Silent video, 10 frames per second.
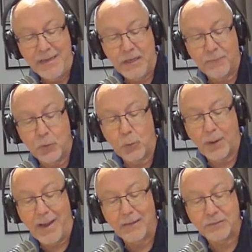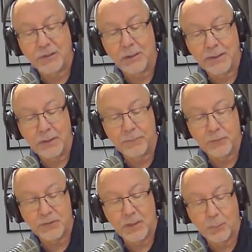If you are house cleaning for
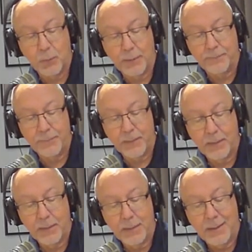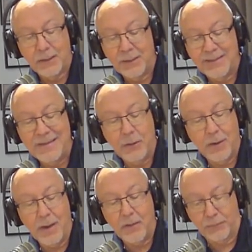someone, clean
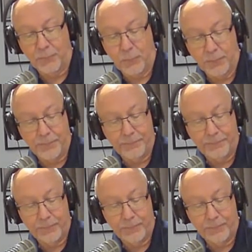their house for them.